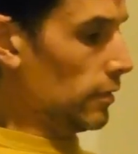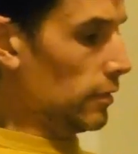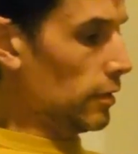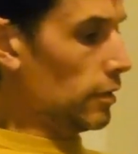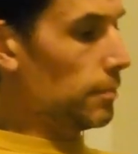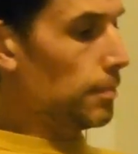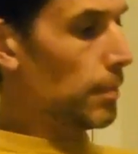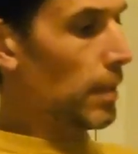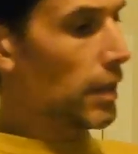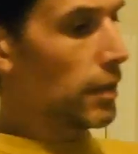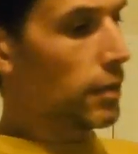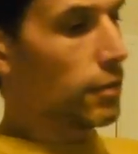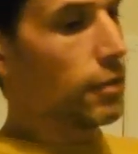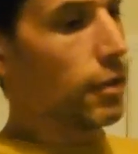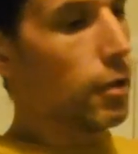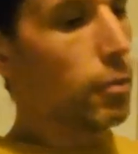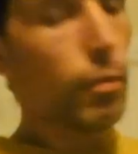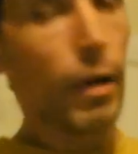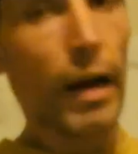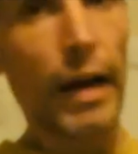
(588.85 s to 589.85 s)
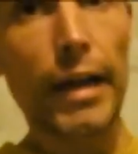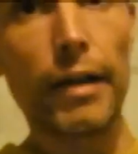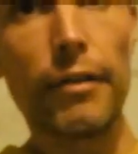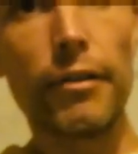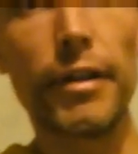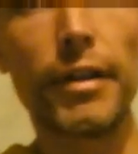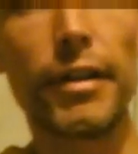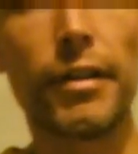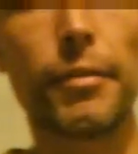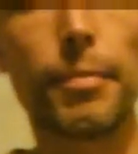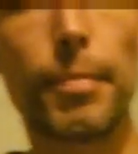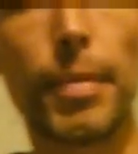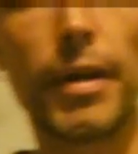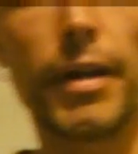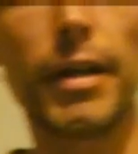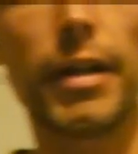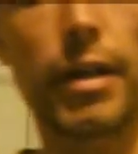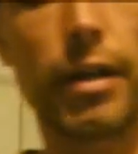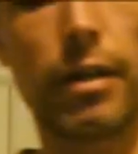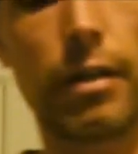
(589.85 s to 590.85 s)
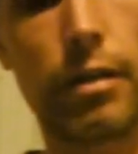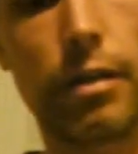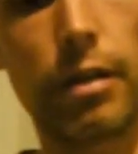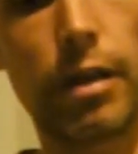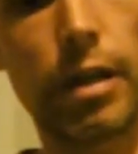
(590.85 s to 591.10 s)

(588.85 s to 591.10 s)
This peak, there's no wire in this peak,